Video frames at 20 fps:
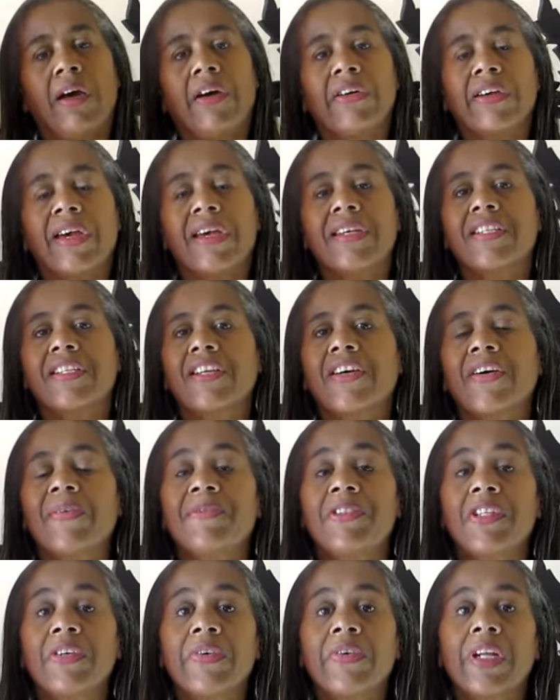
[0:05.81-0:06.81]
Okay, so
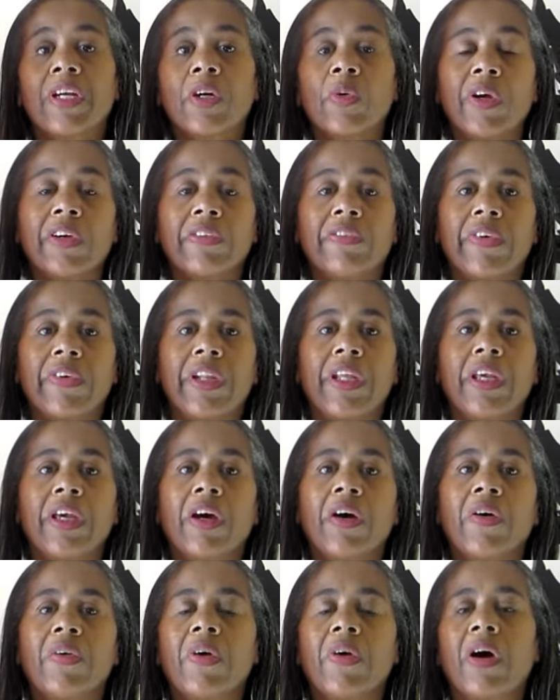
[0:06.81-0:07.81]
I'm doing a quick
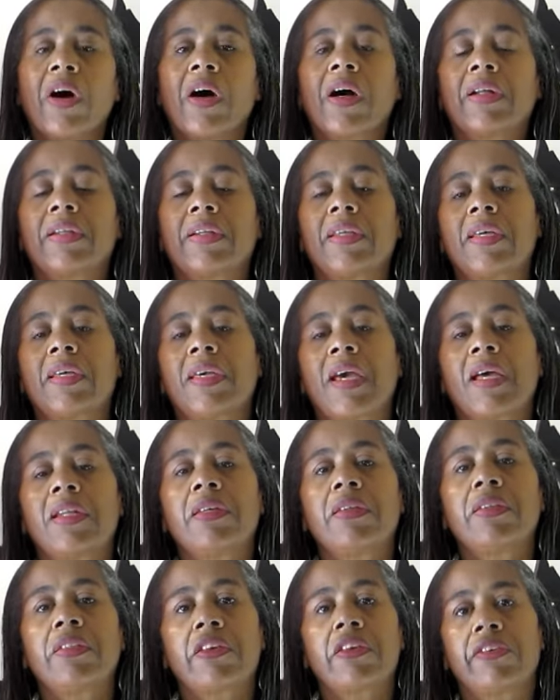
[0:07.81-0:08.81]
video on
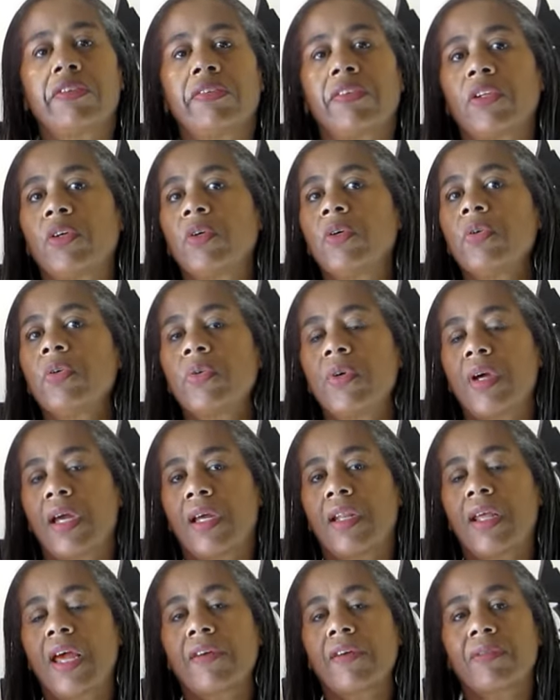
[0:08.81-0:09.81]
getting the flu
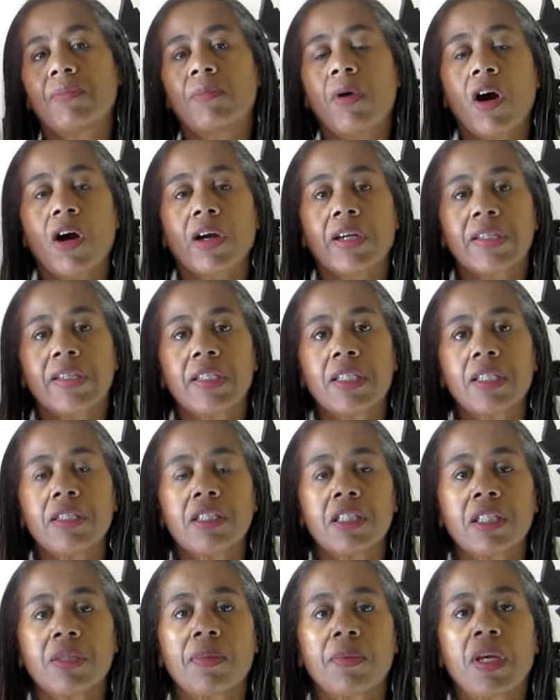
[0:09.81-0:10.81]
and having
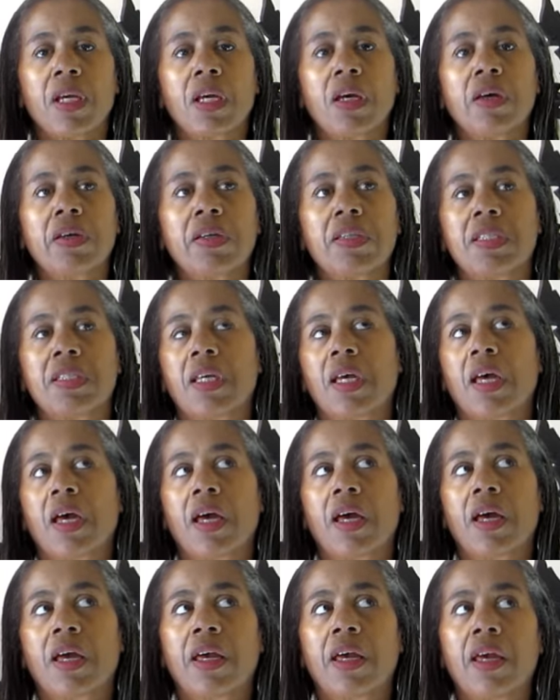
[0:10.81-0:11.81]
Parkinson's because
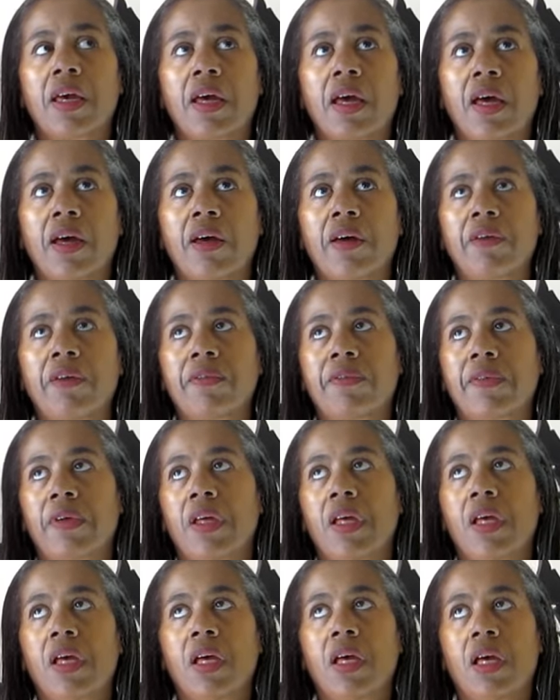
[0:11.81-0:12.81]
I have
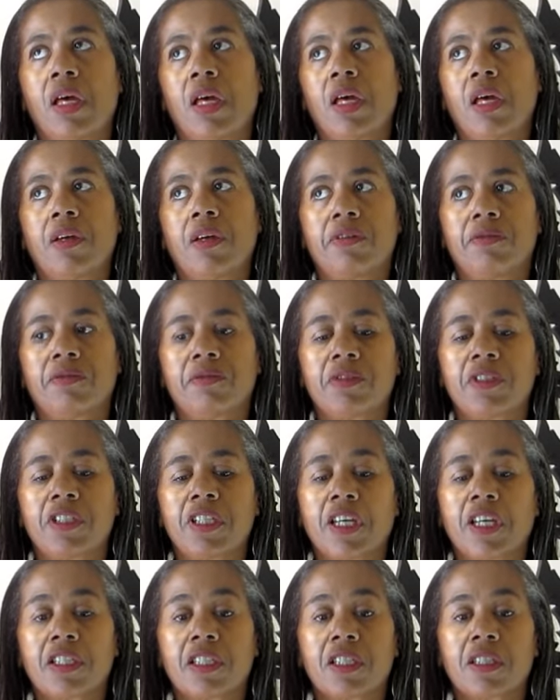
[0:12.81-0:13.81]

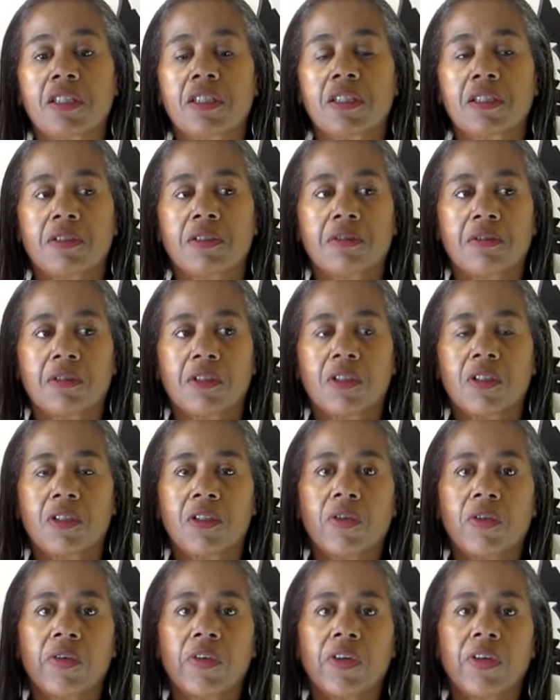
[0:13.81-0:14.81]
just
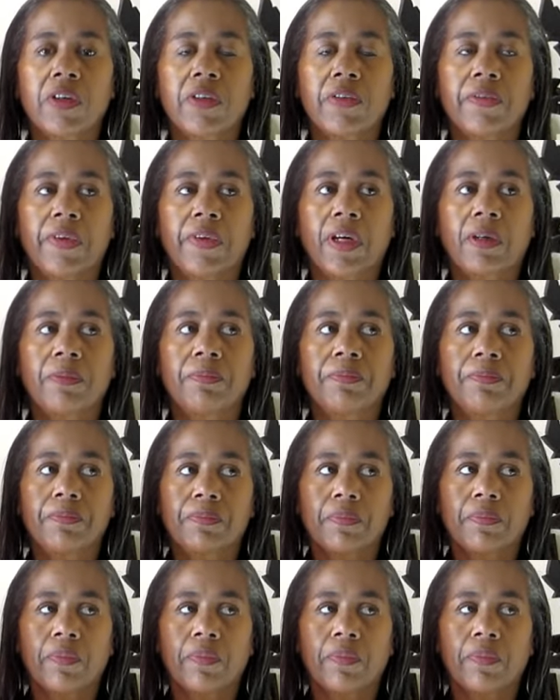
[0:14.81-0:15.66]
sort of um,